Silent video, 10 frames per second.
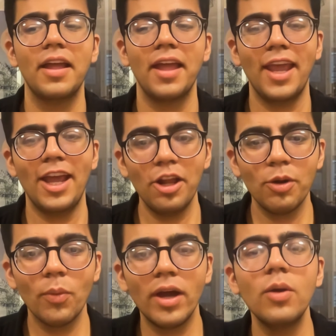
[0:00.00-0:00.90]
Hello
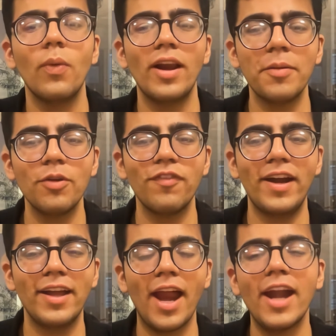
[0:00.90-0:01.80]
everyone, welcome to Fynd
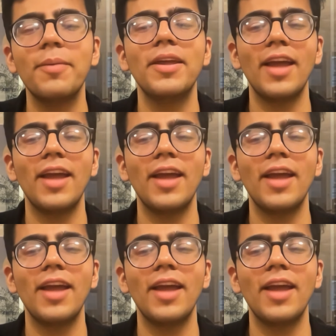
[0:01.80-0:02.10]
Academy.